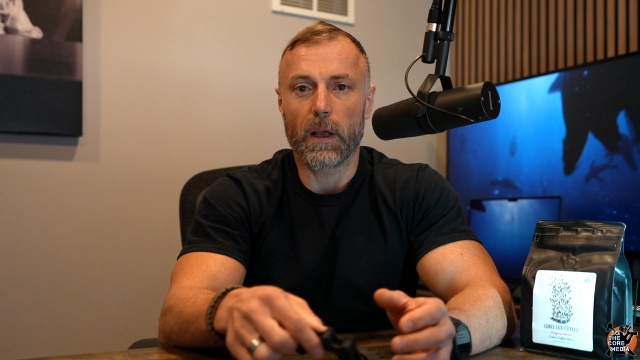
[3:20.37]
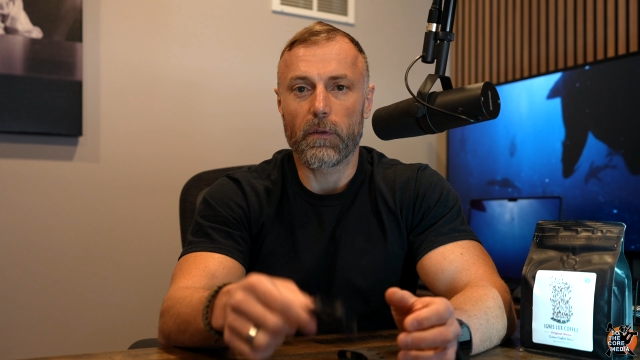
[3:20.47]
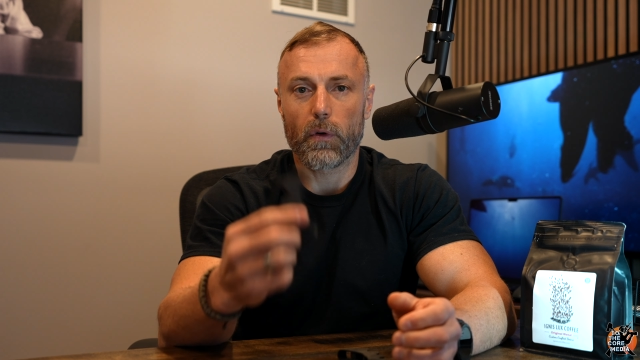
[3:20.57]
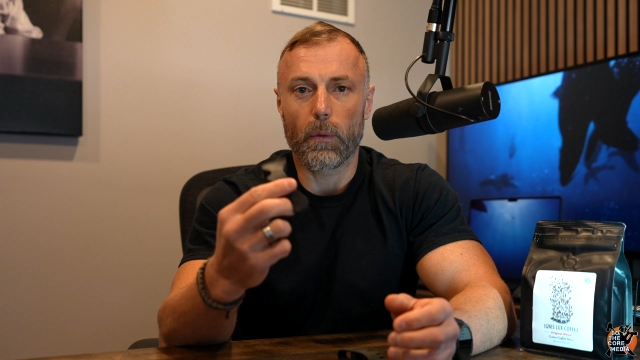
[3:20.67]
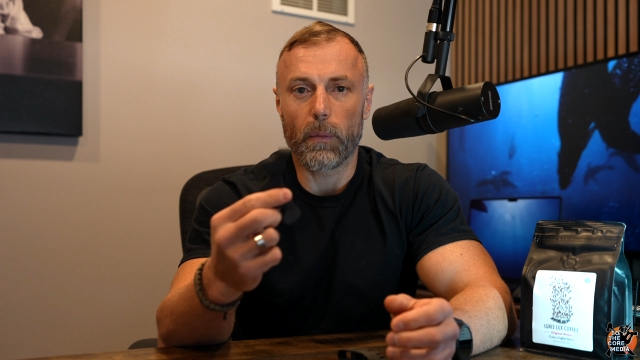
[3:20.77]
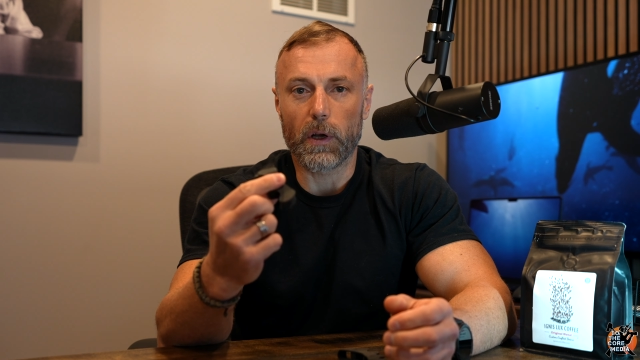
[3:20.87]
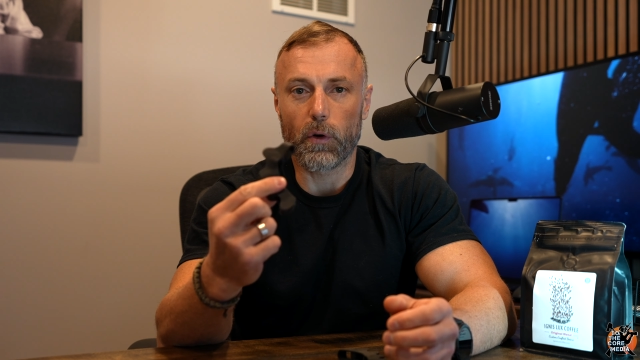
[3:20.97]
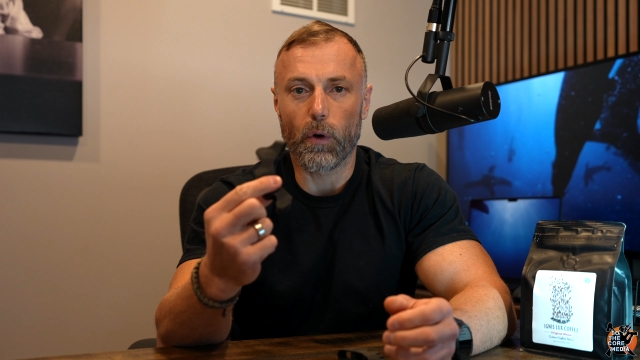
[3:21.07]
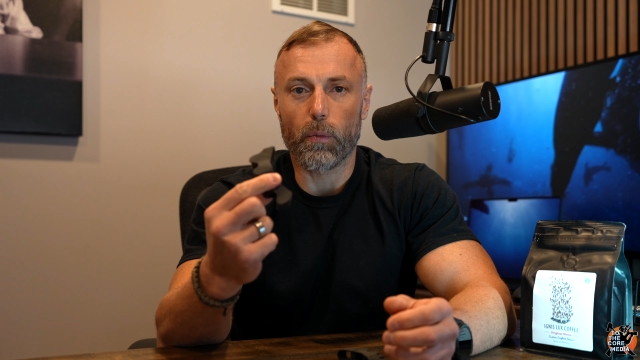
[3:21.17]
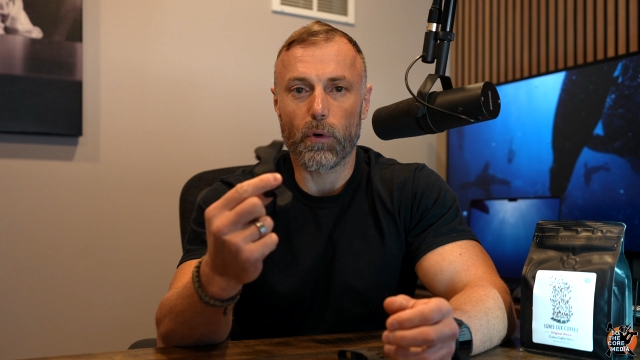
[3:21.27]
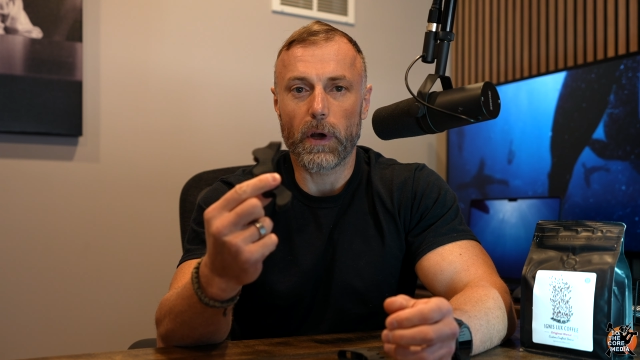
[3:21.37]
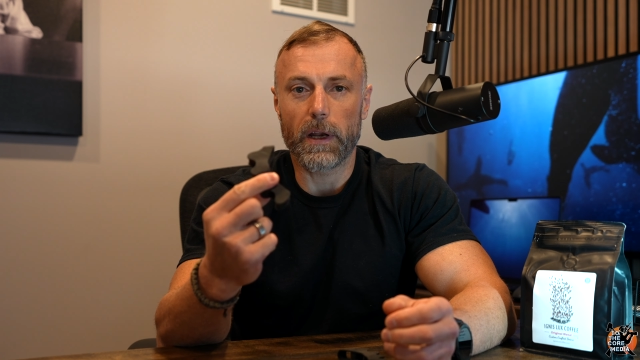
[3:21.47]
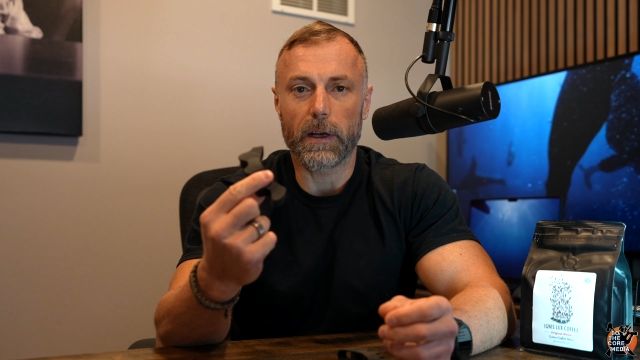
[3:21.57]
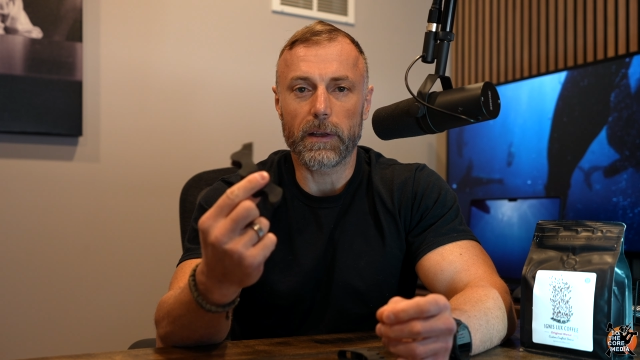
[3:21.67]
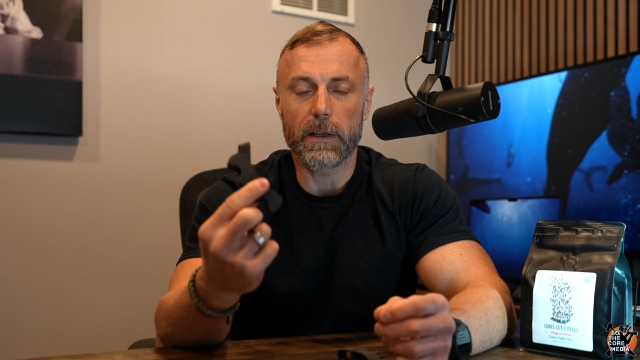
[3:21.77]
and from
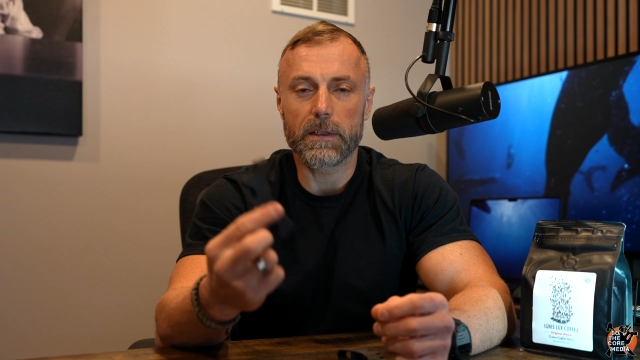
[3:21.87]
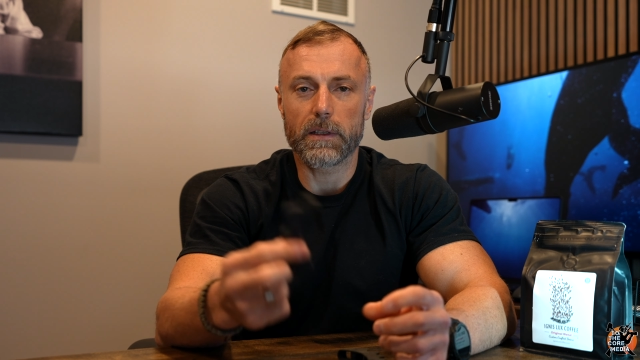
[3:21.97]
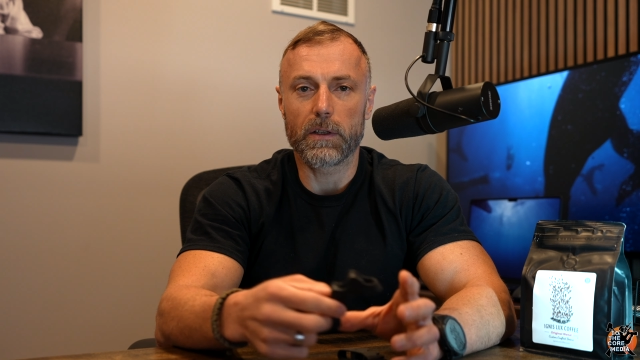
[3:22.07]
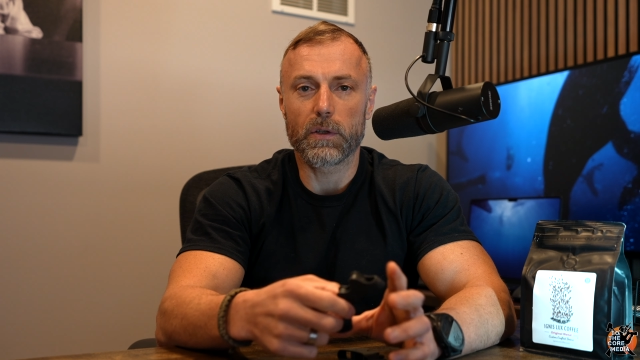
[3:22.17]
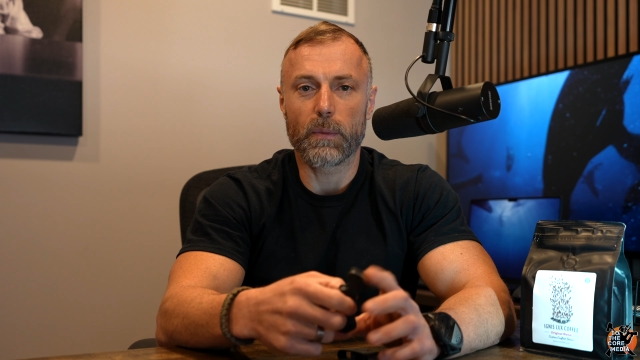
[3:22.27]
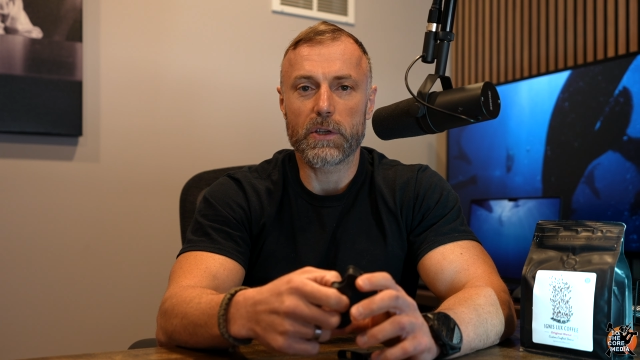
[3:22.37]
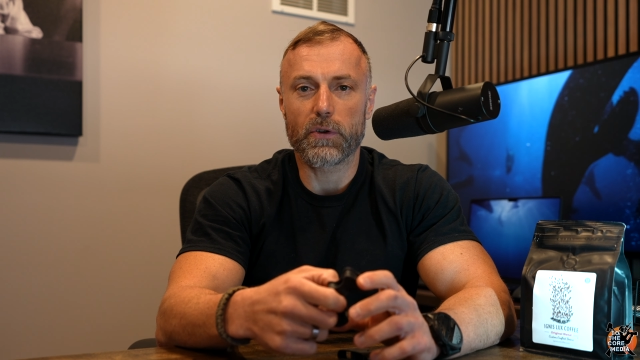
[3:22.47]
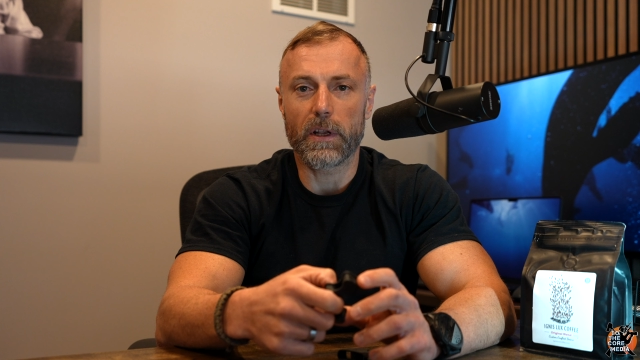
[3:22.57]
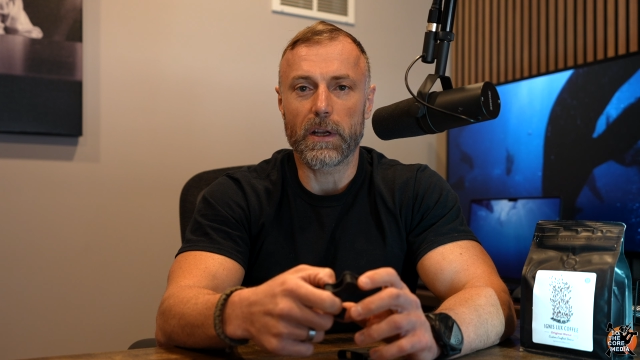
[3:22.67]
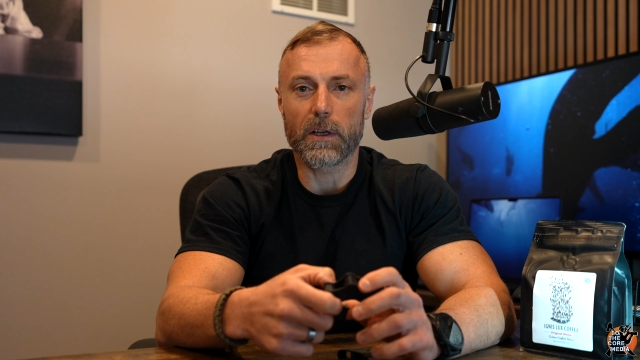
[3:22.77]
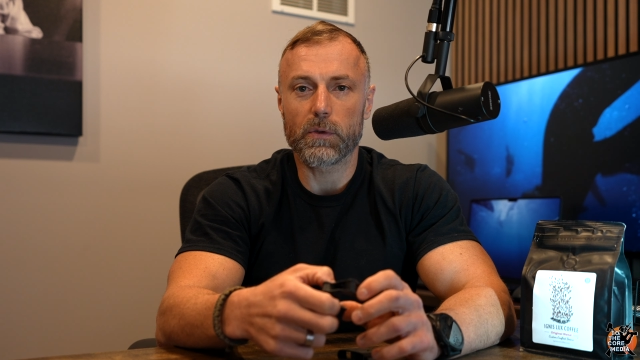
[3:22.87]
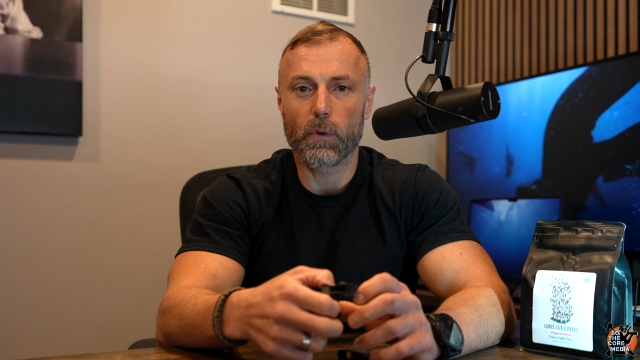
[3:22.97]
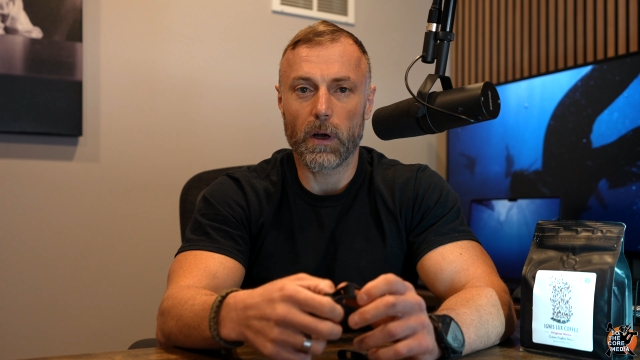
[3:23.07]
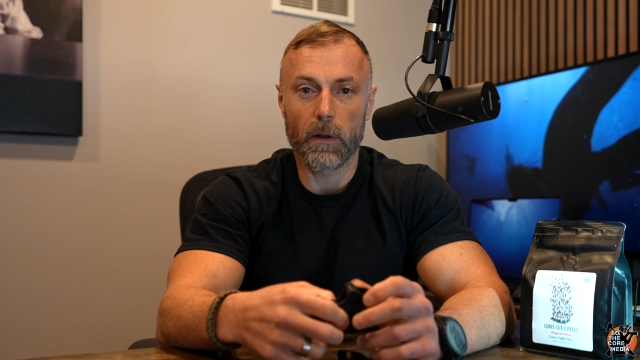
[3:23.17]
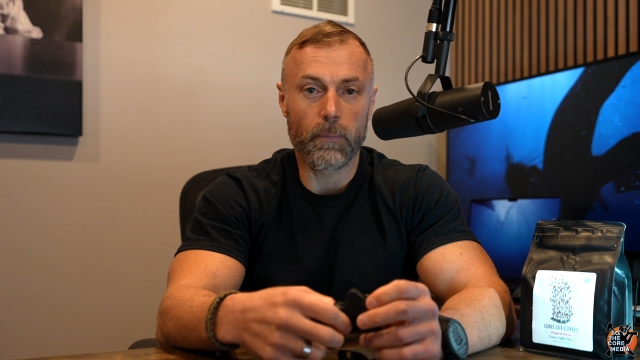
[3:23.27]
incorporating these into my training as
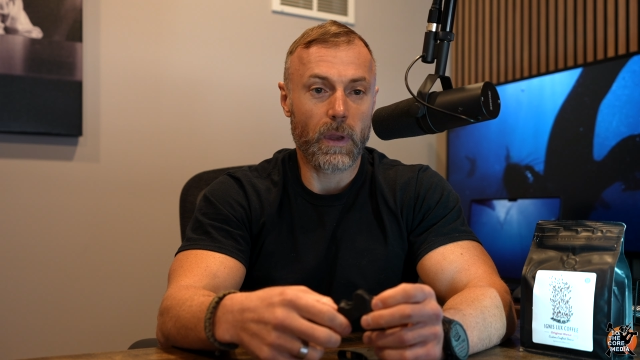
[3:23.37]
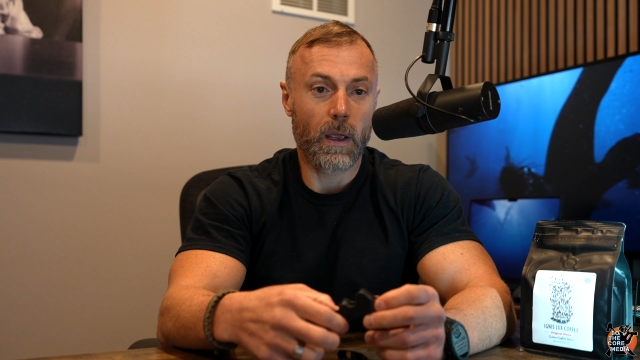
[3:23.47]
well.